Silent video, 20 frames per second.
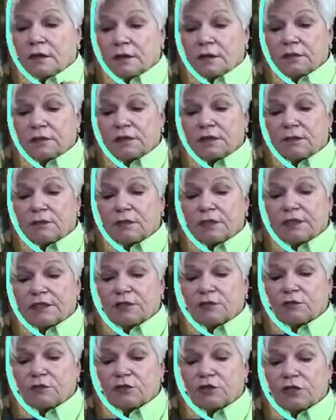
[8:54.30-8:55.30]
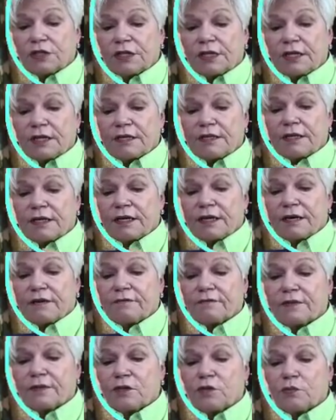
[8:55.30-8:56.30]
someplace where she had to
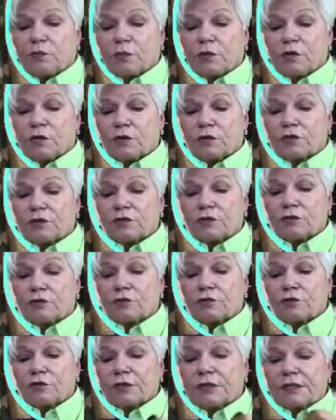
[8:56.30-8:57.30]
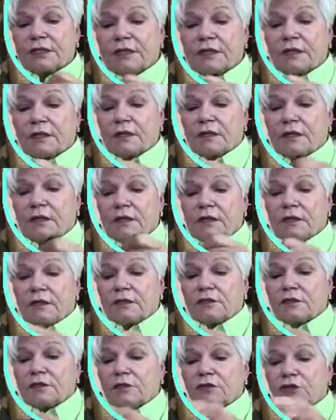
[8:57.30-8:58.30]
have the open heart surgery.
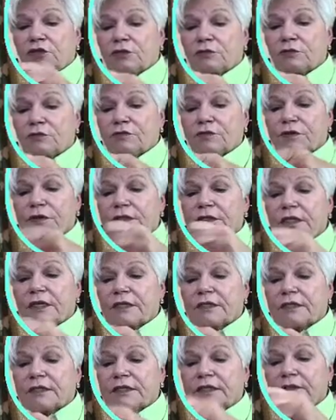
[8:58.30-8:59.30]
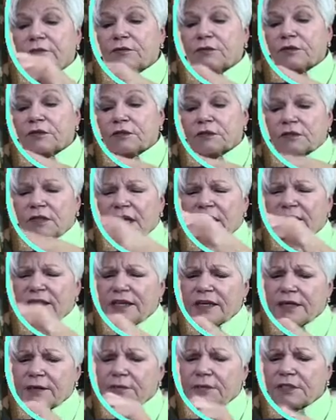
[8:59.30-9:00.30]
So she was very lucky. It was, I
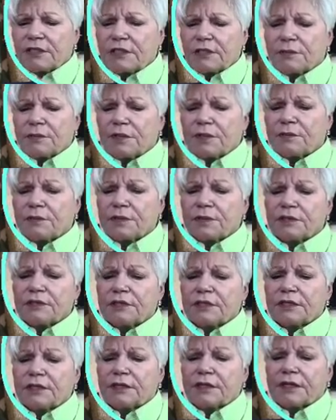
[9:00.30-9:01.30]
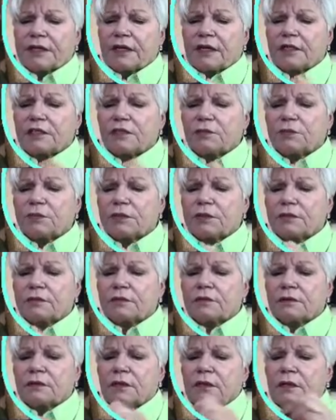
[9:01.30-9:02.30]
think it must have been a military
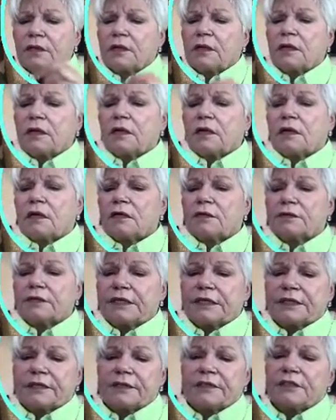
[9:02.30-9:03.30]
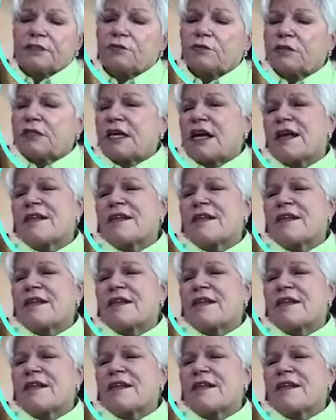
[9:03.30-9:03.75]
hospital. Oh yeah, I